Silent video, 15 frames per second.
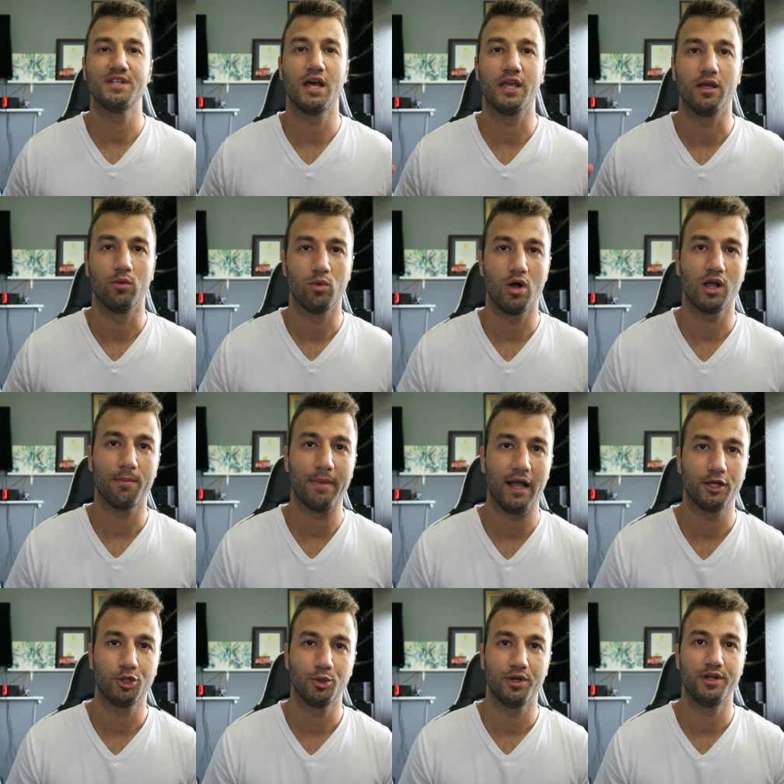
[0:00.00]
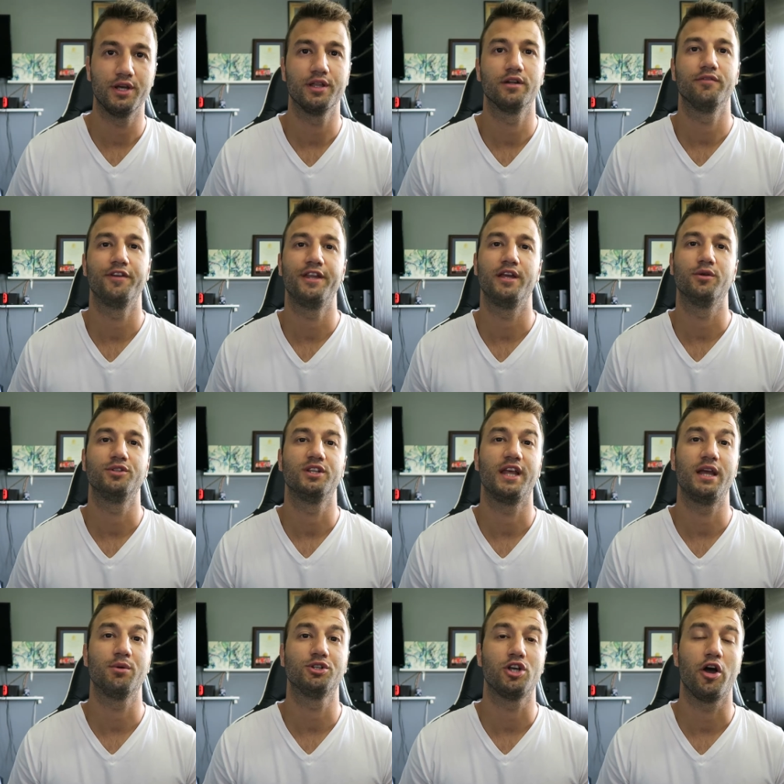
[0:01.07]
is Nelly. Welcome back to another video. Today,
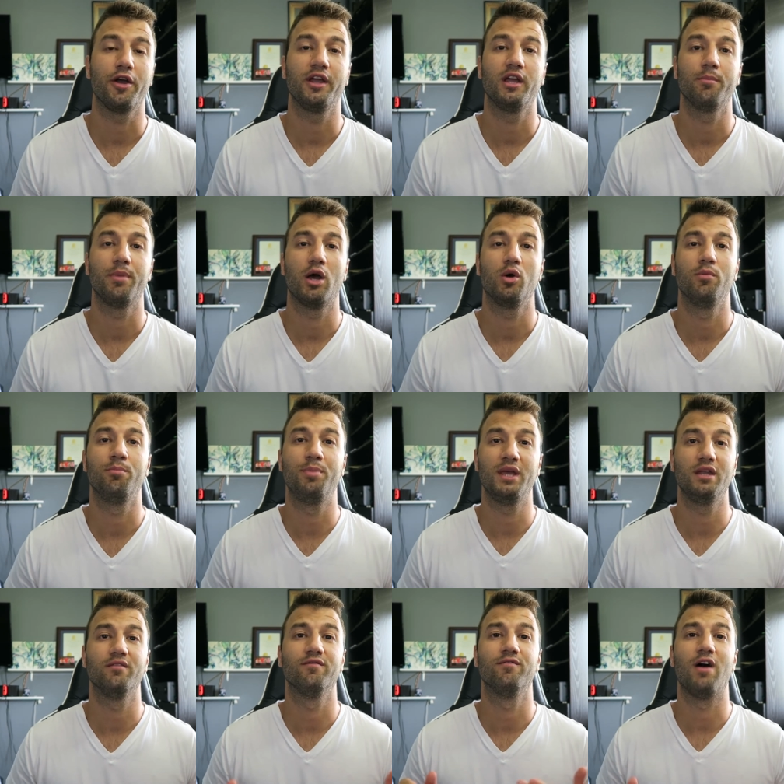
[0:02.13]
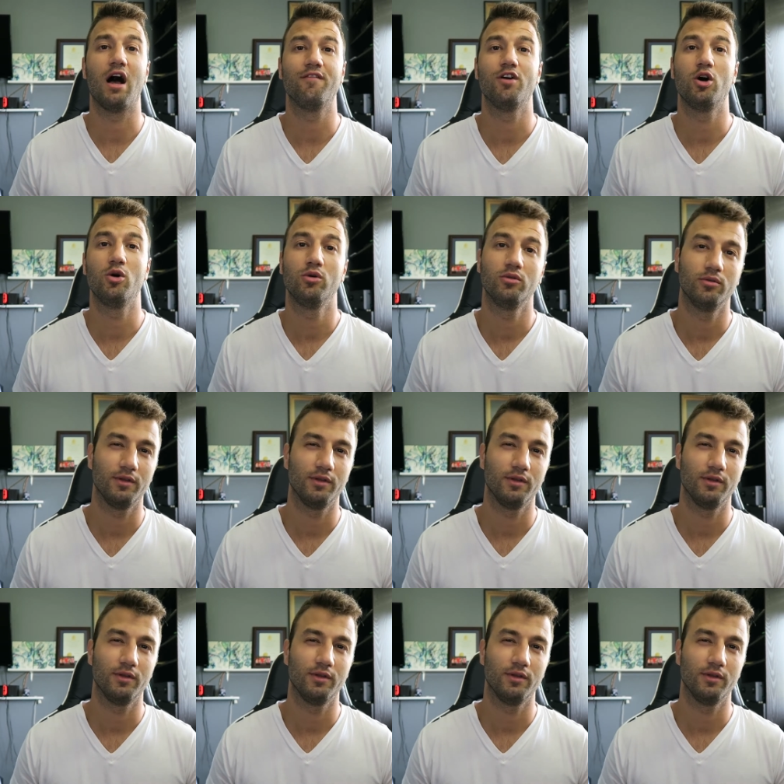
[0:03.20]
we're talking about Bitvavo.